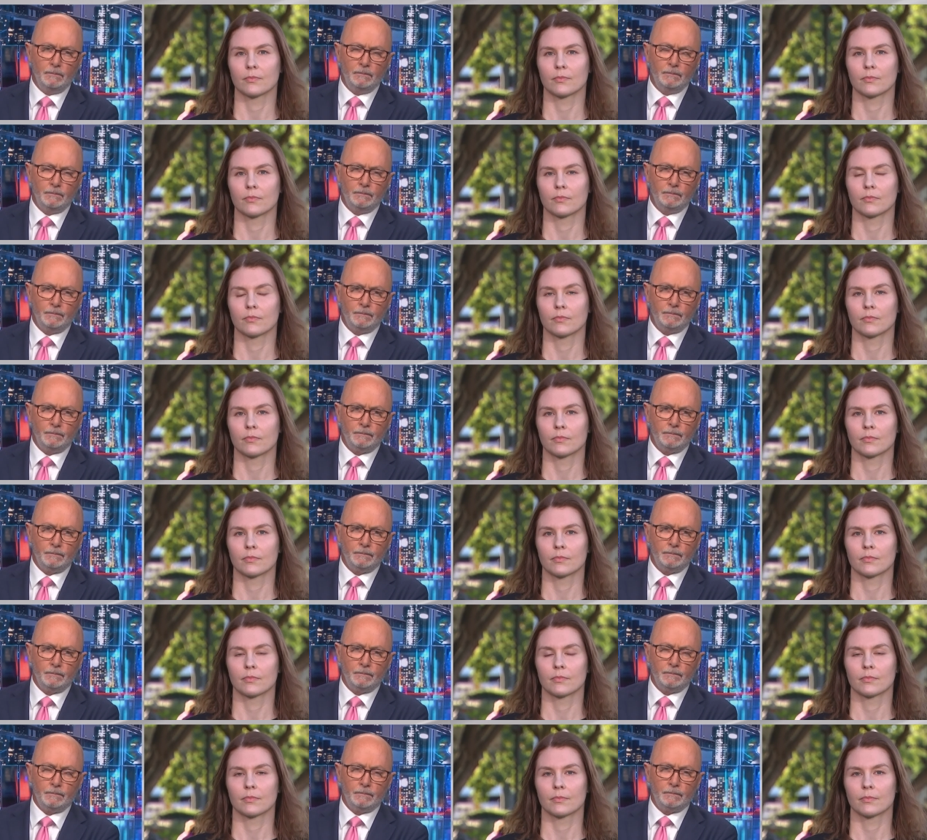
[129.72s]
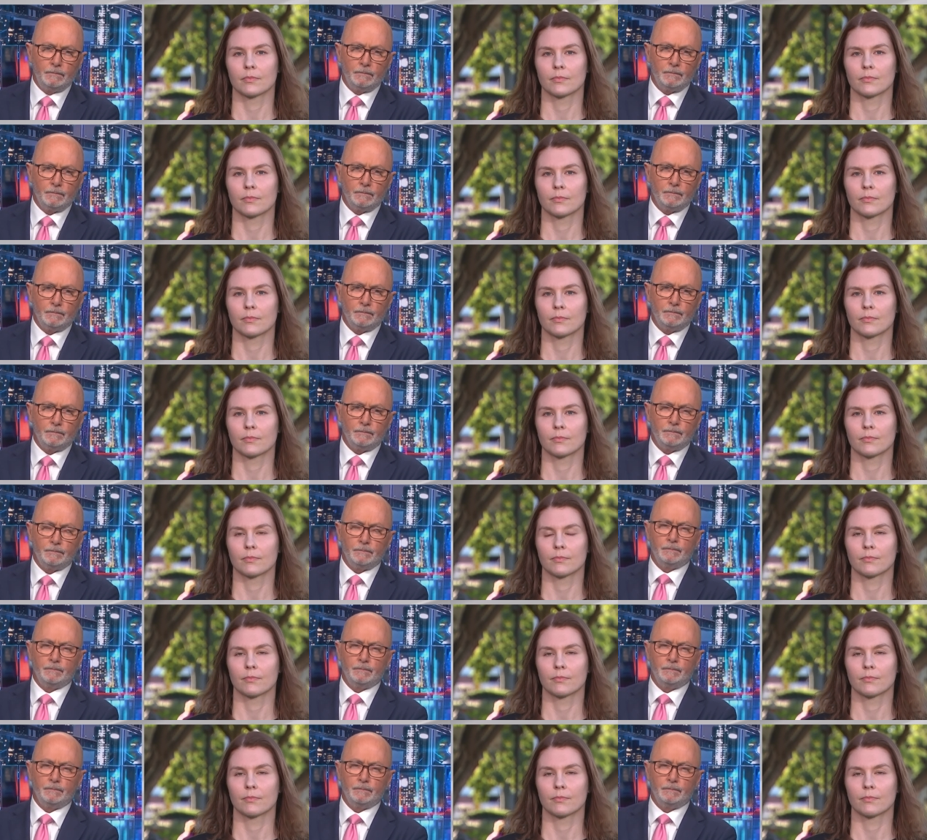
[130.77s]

(no one is talking)